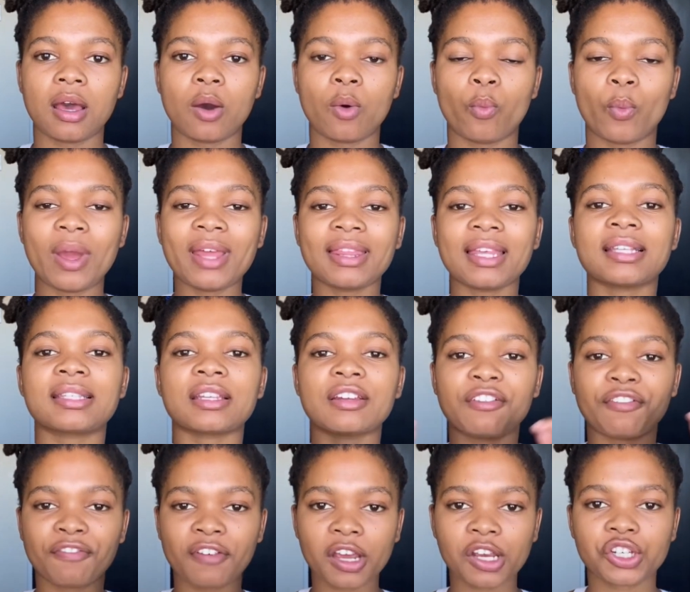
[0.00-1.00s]
when there's an
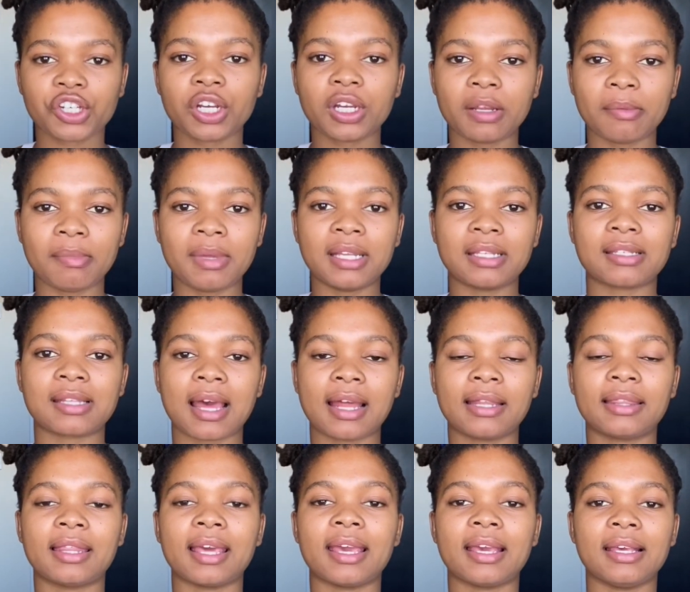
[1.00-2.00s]
infection, it means that
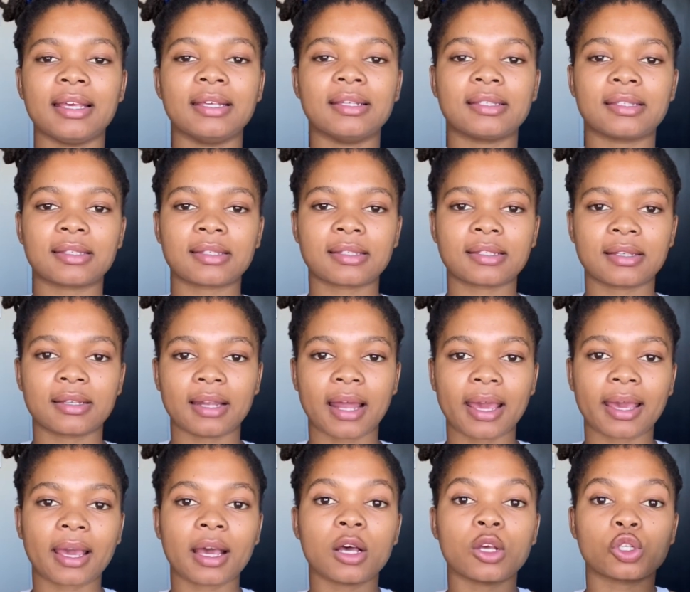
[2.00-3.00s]
there is
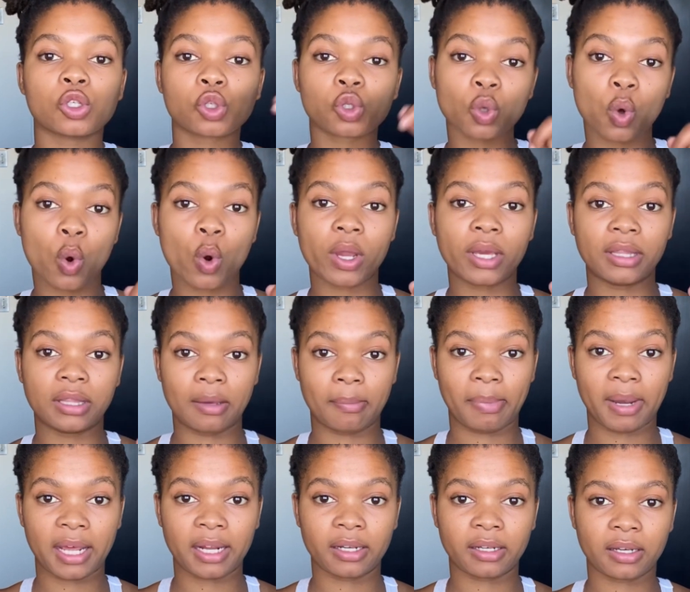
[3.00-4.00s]
like a sore in the
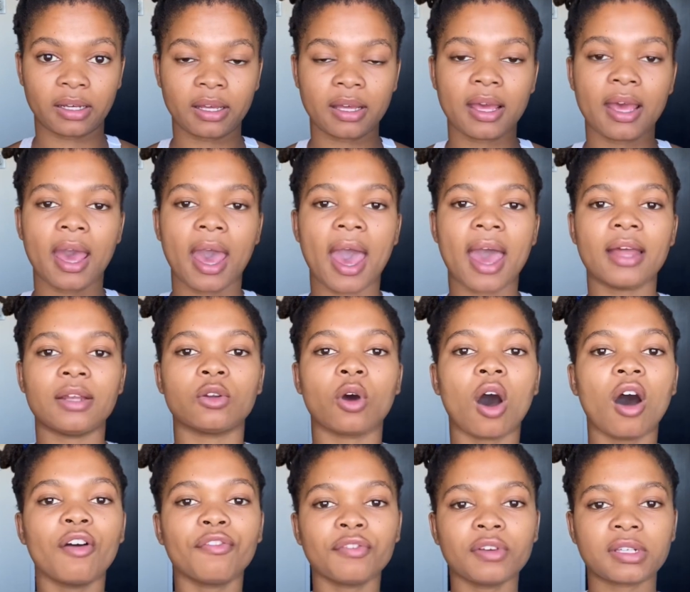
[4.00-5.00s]
bladder, and
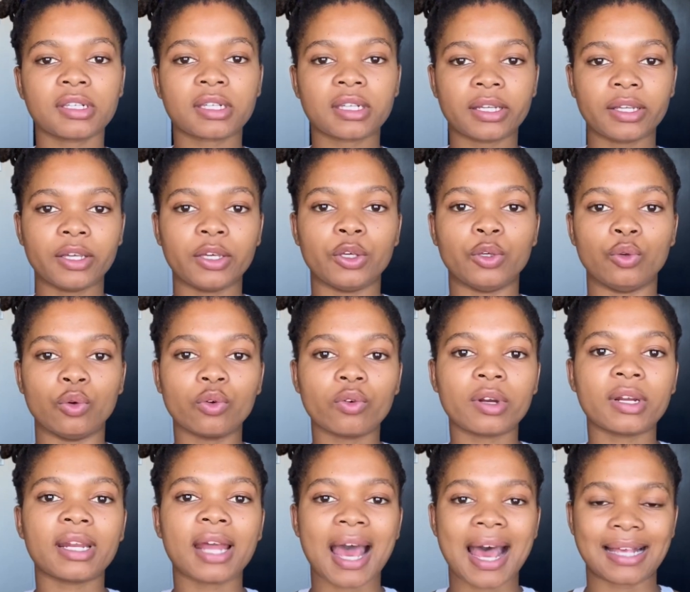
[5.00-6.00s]
obviously
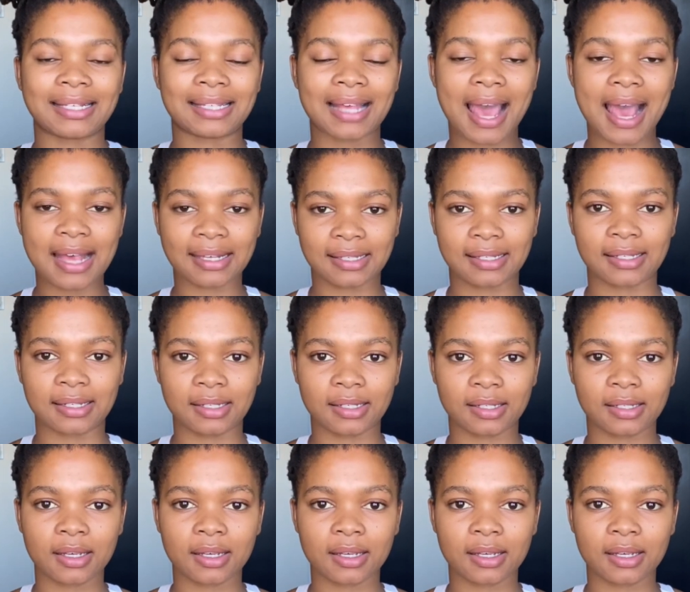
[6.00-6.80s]
urine has acid.